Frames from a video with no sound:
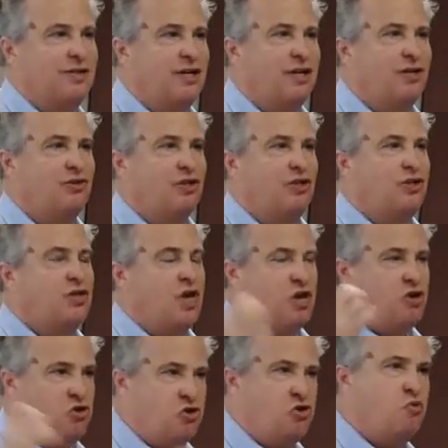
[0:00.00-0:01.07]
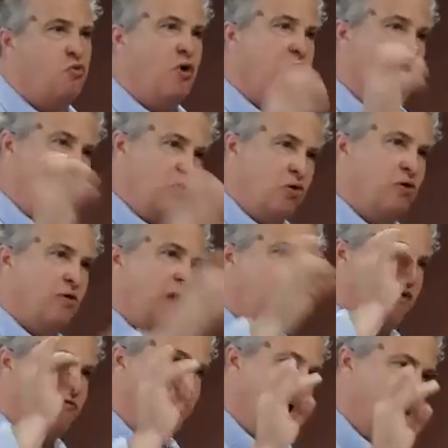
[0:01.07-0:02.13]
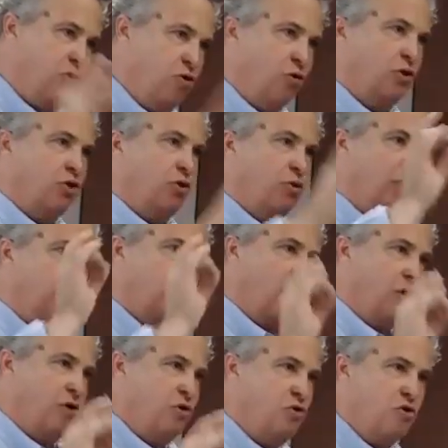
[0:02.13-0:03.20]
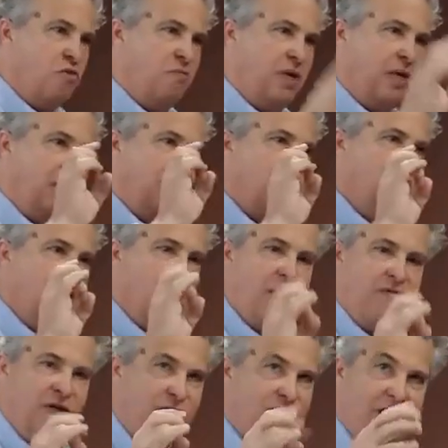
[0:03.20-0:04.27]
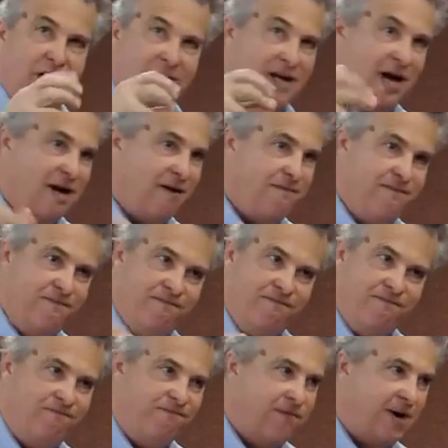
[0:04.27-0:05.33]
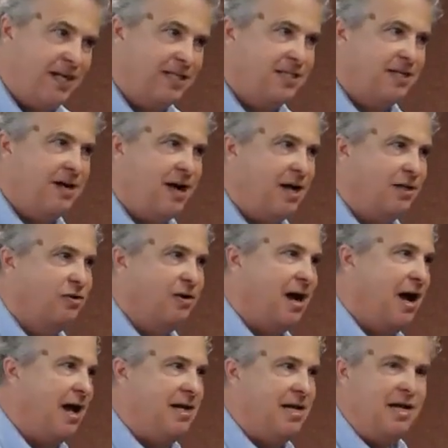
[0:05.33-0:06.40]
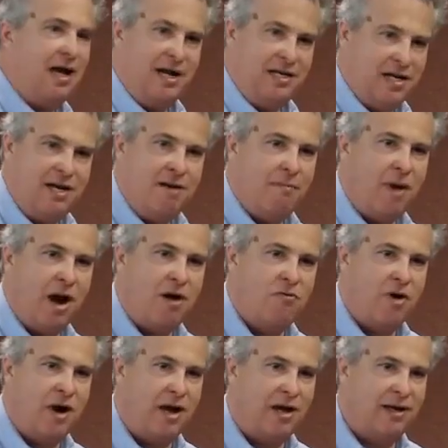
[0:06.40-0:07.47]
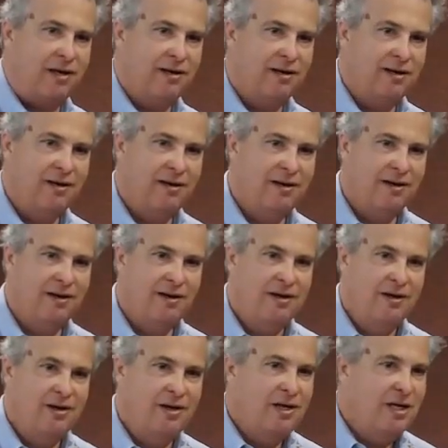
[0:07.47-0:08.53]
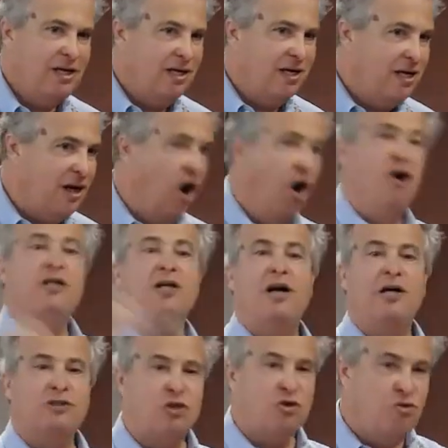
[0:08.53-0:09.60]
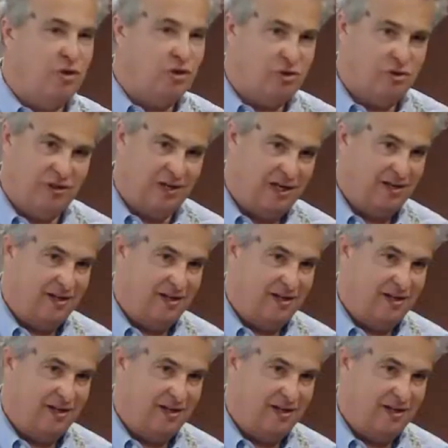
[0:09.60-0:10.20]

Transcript: is, is that you want your life by your choice on your means of uh, this uh, kind of Frank Sinatra idea, I did it my way, unconsequentially.